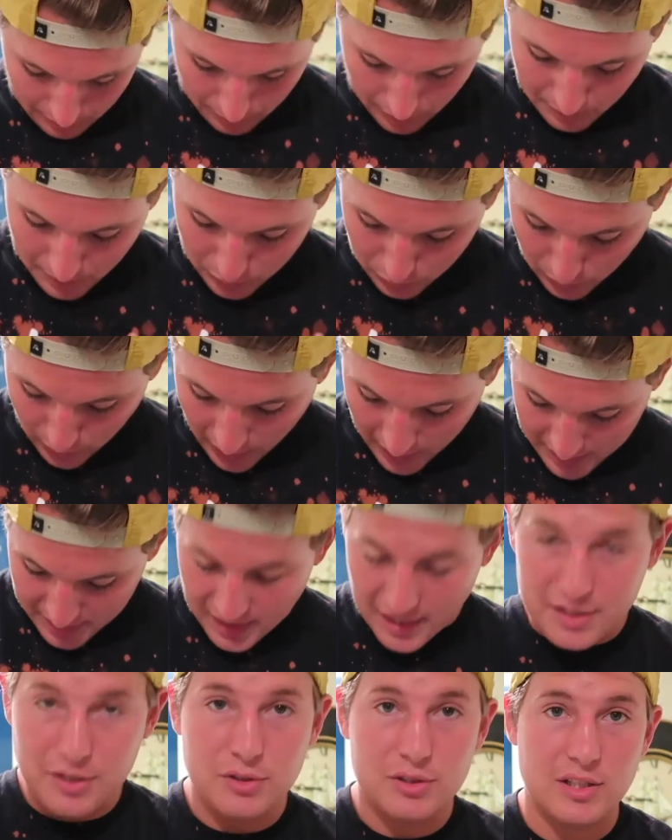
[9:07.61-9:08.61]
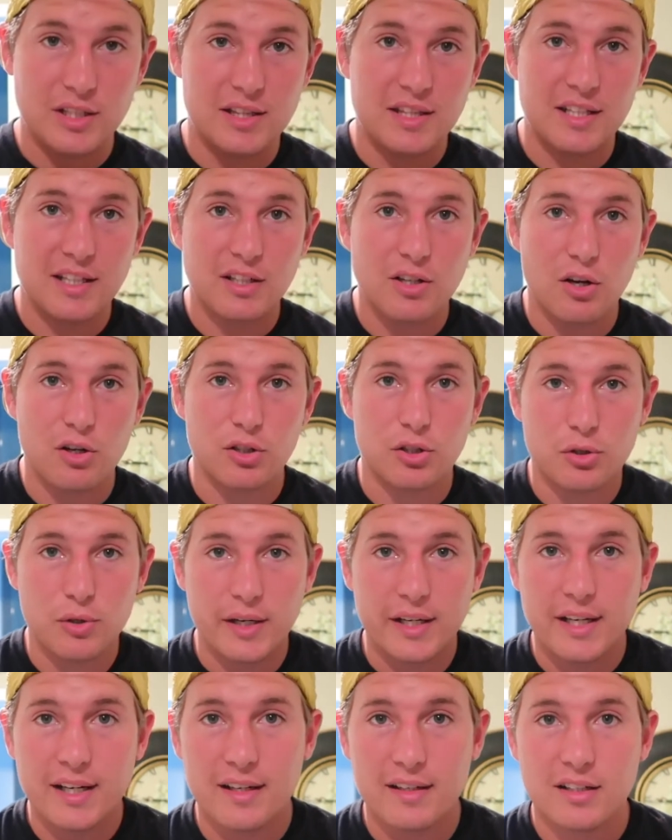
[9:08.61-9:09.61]
Pretty much what I did, I used a thing called a
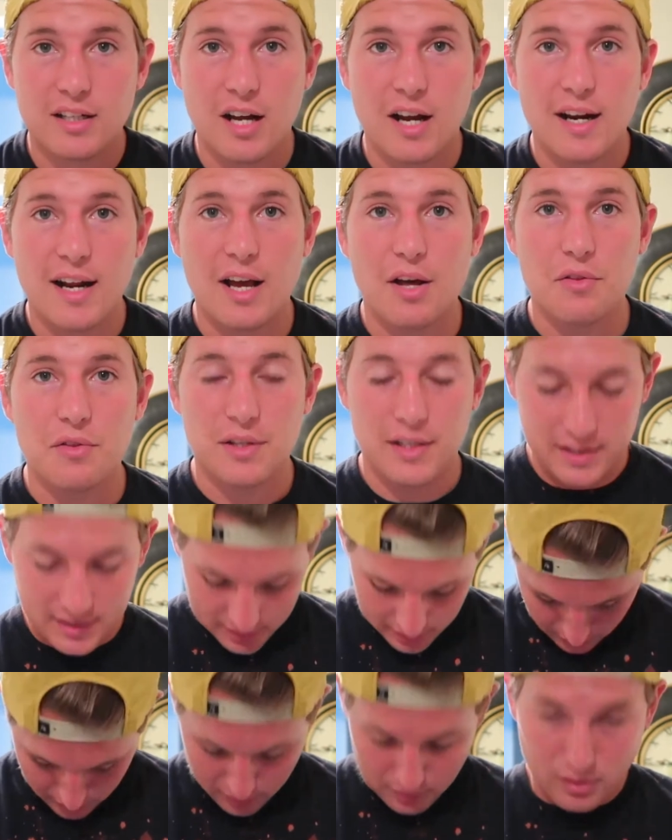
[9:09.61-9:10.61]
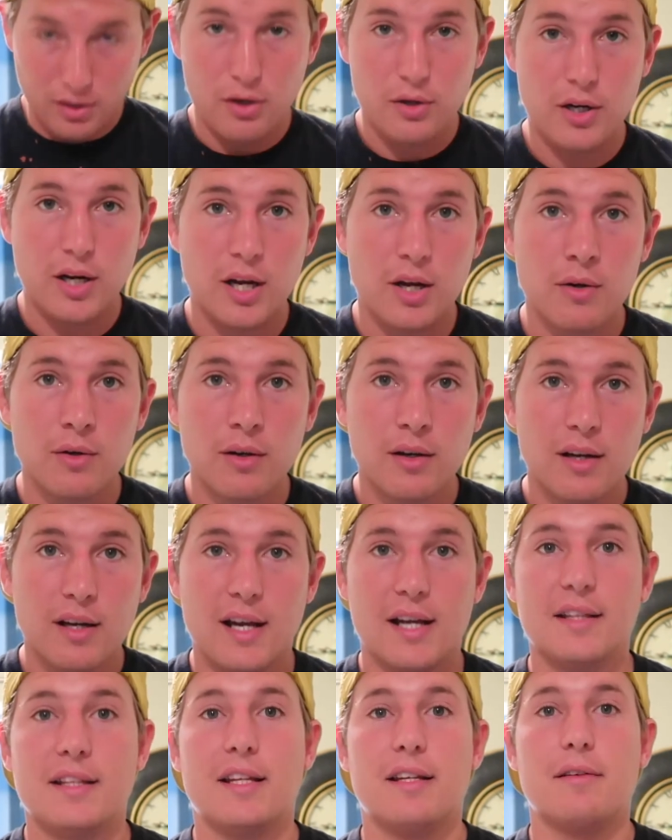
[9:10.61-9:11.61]
Cricut, cut out this logo,
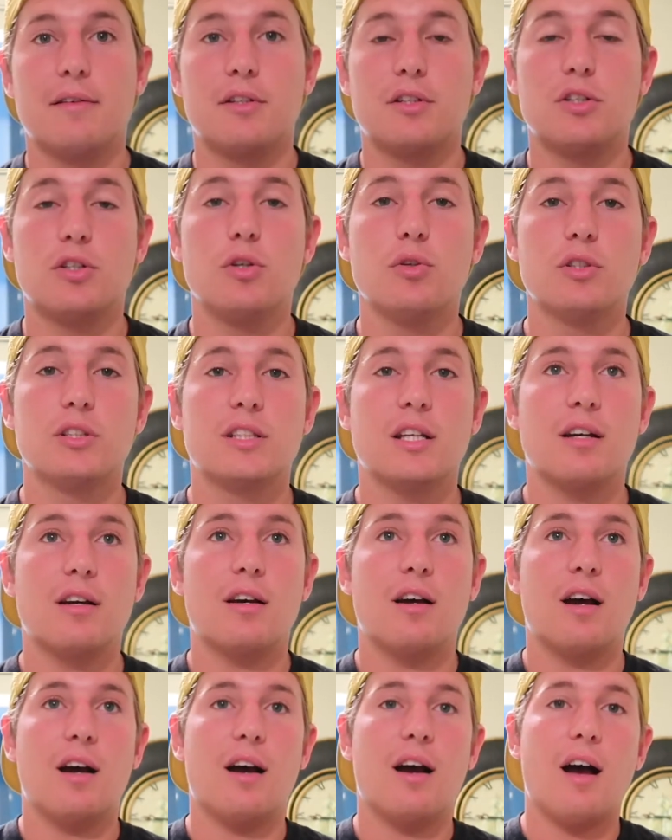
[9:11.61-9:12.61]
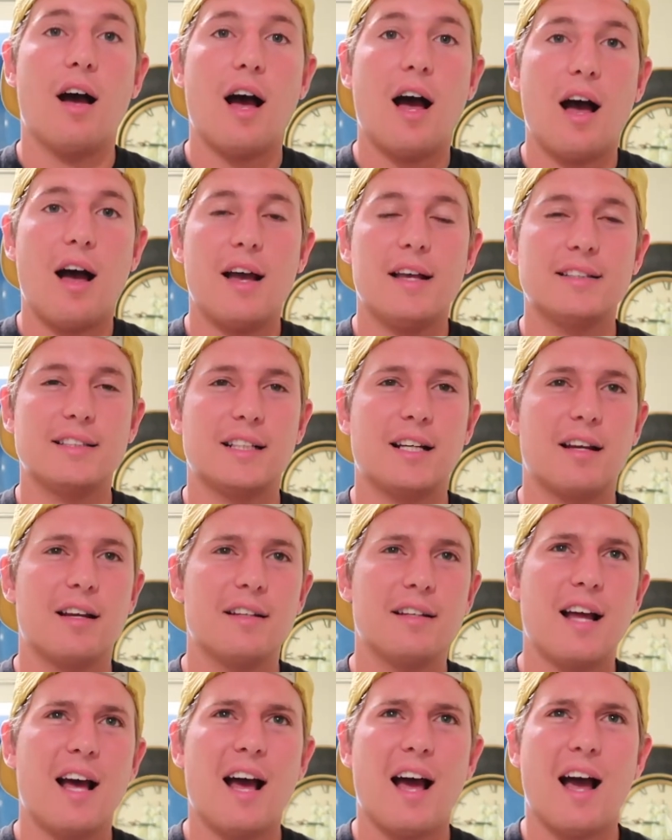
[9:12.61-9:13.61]
and then used a, a it's like
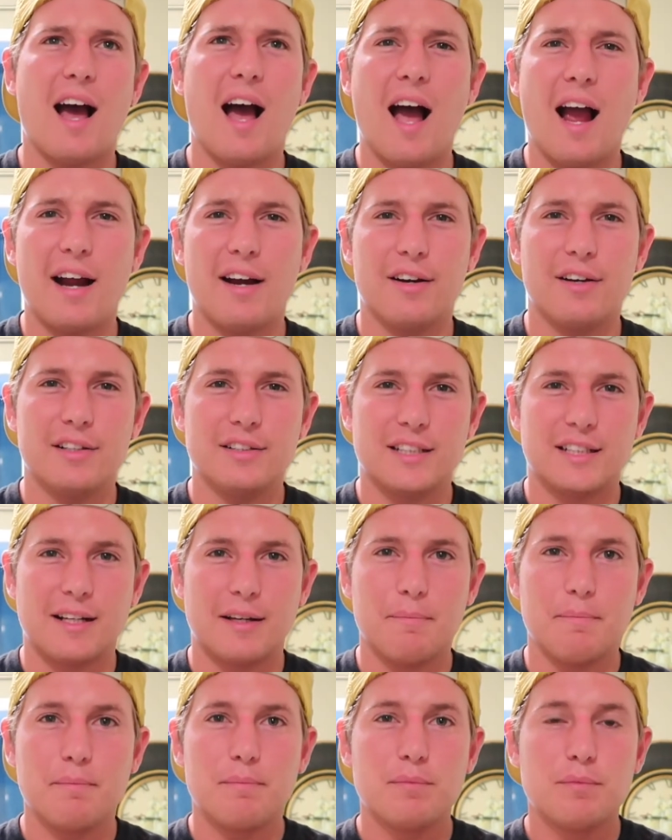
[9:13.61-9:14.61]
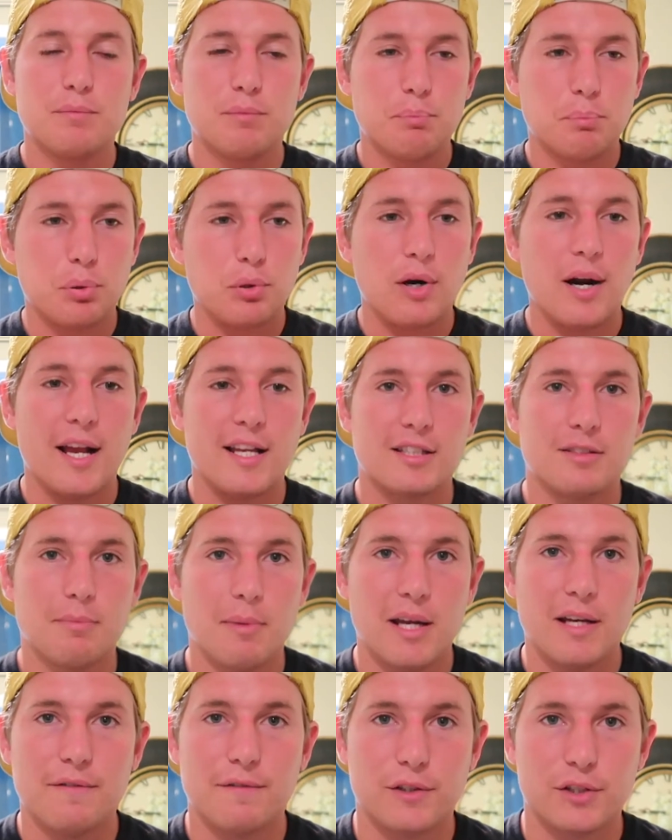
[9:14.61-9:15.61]
a, not iron, it's like a press
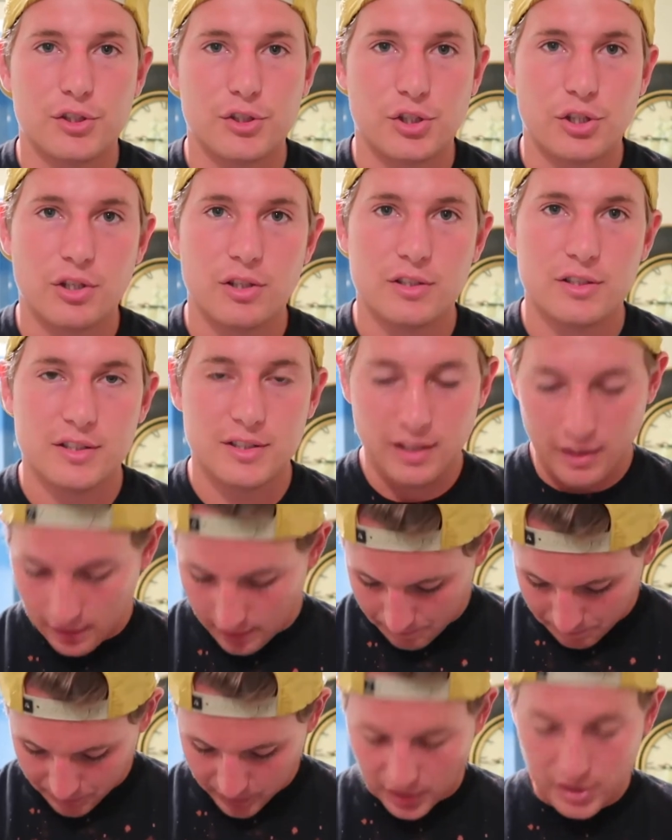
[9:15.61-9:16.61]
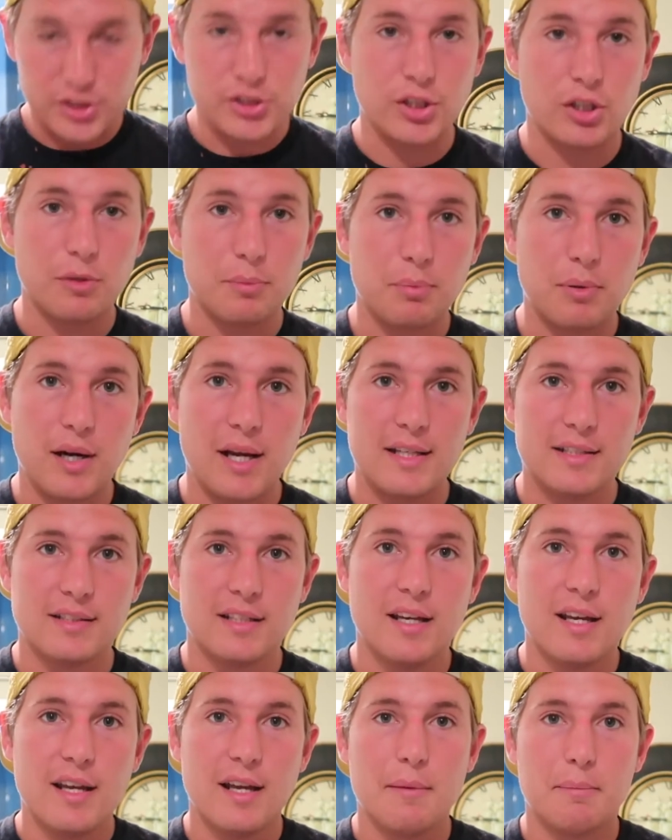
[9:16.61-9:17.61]
made for shirts, a shirt press,
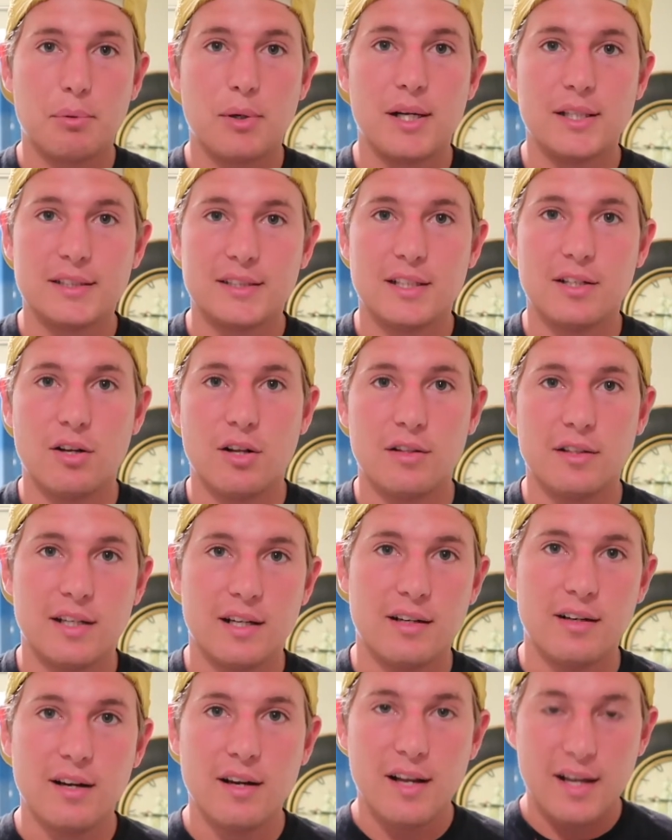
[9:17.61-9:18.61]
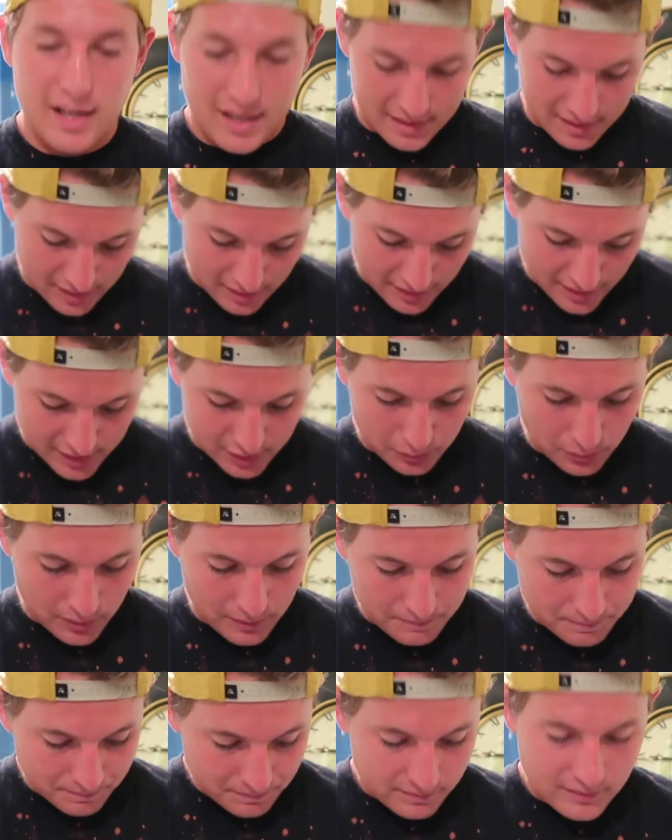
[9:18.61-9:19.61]
pressed it on there, and then this
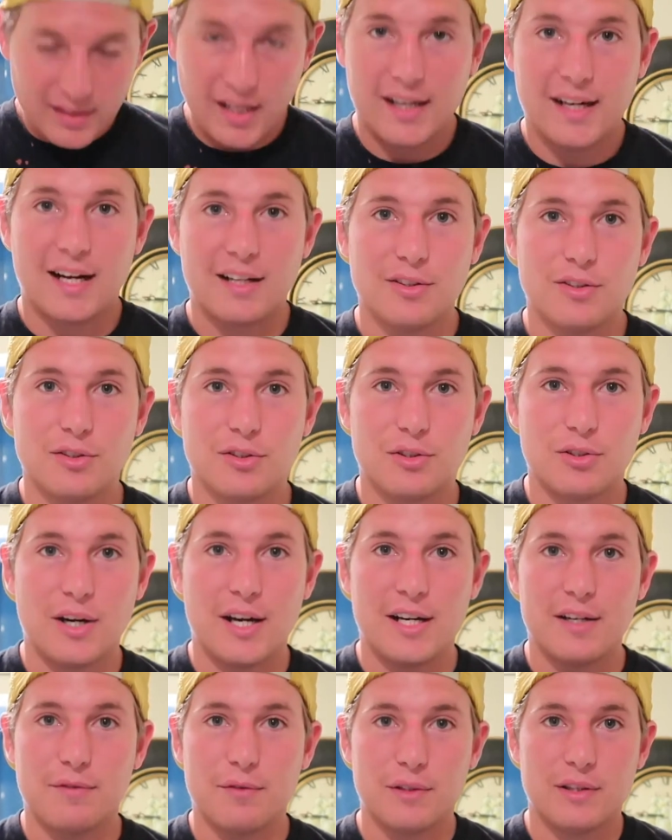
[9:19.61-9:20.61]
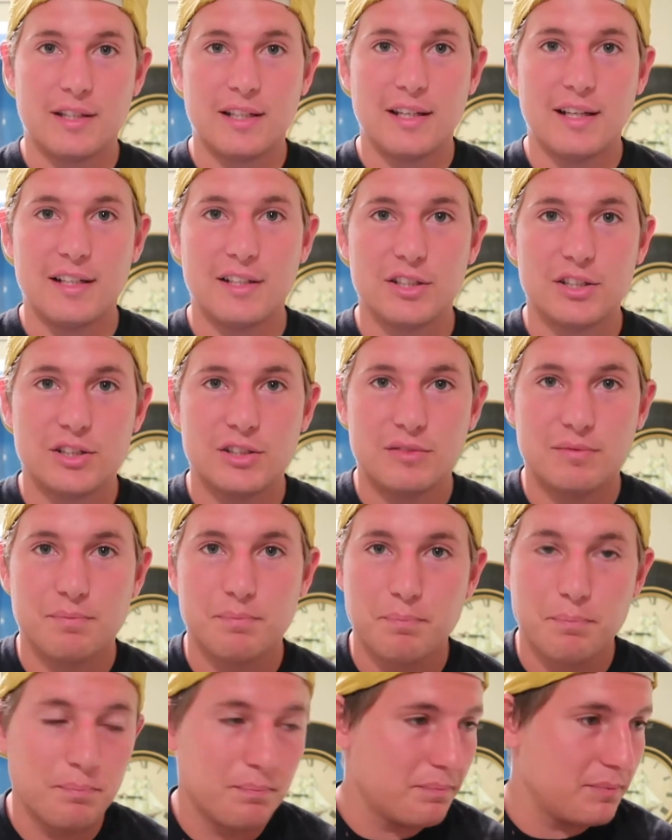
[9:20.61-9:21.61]
one, I got a little creative with it and just
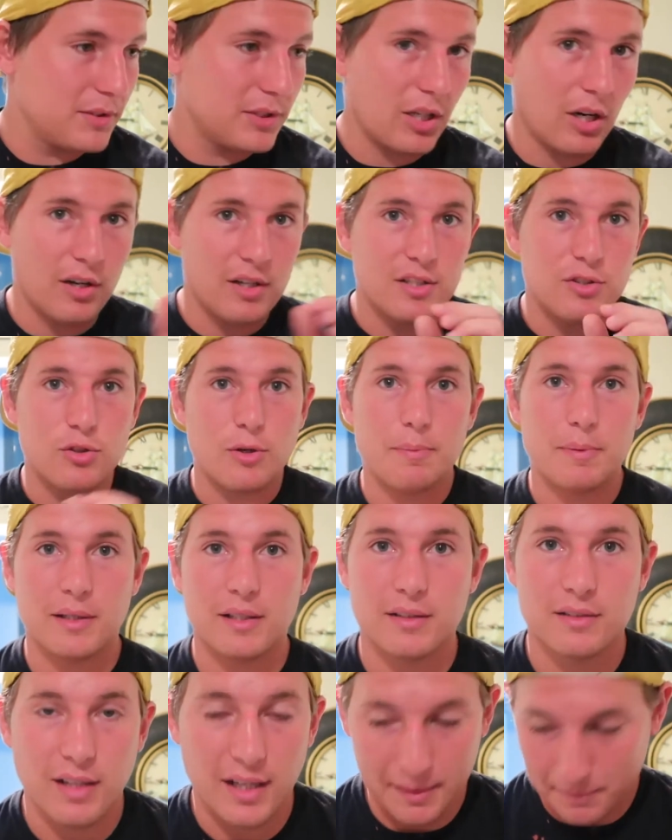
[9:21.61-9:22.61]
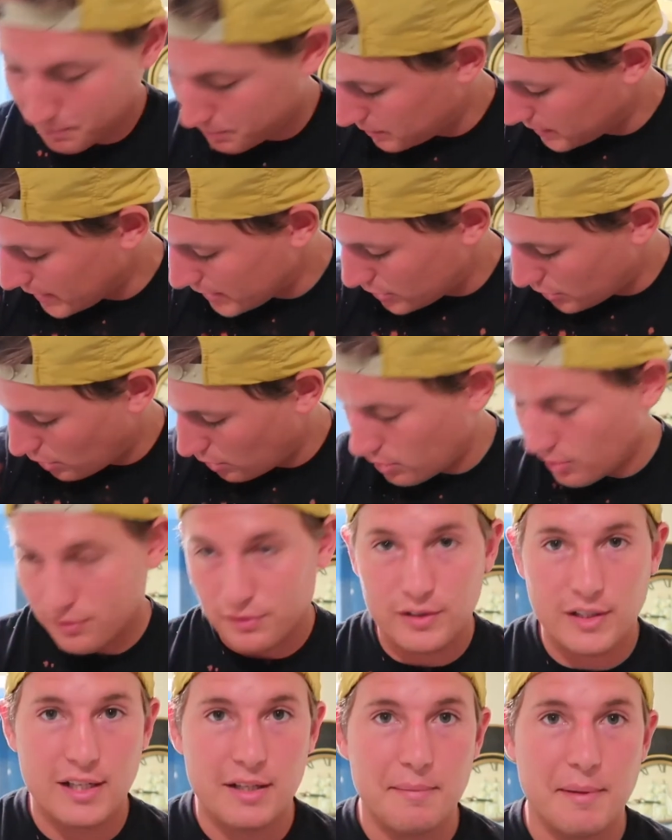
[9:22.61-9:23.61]
started dripping like bleach all
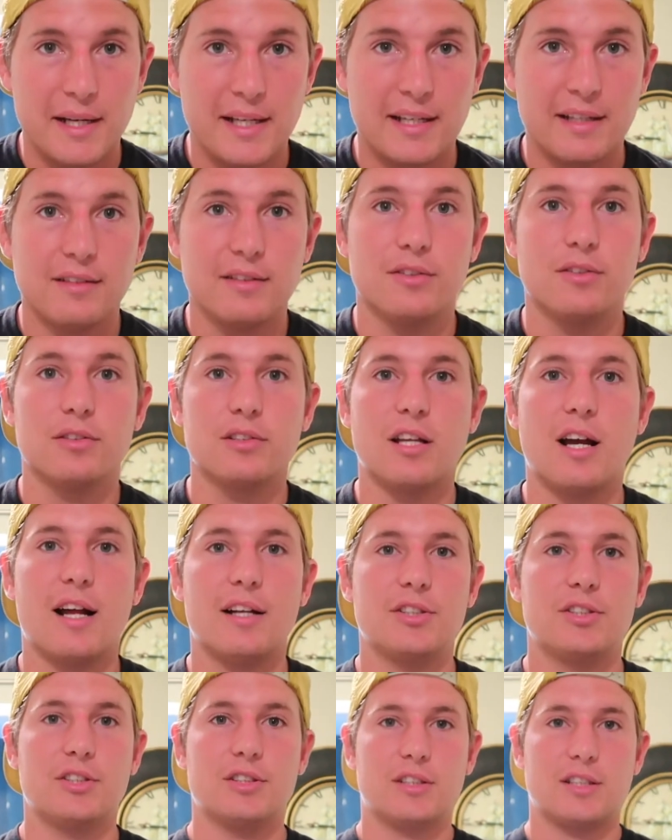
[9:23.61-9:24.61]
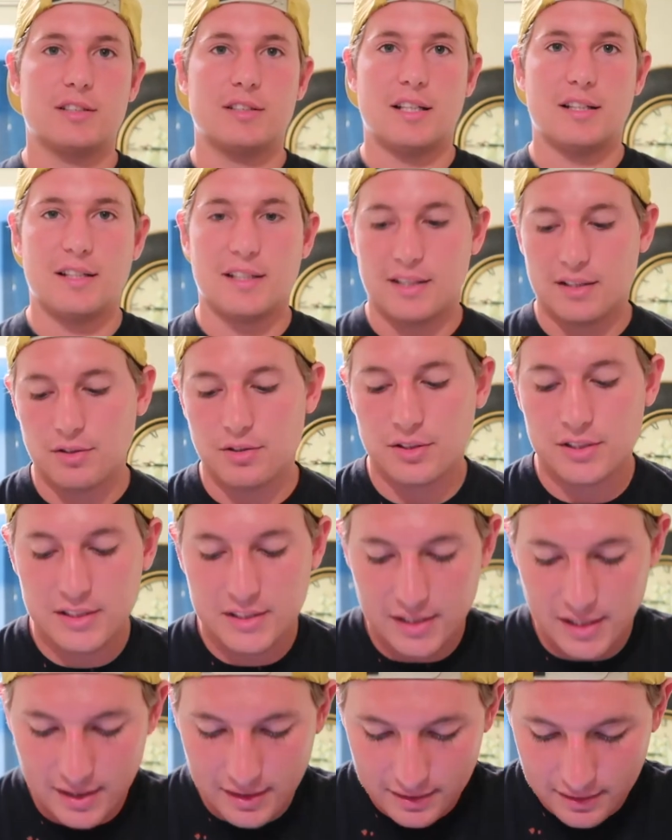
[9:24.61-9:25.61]
over it and making little dots just because I think it looks
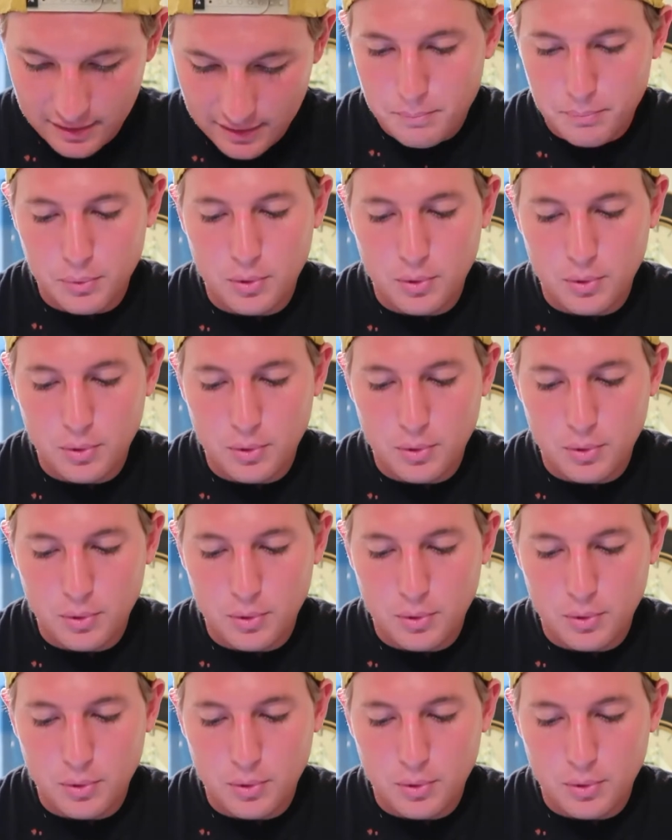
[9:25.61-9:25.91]
sick.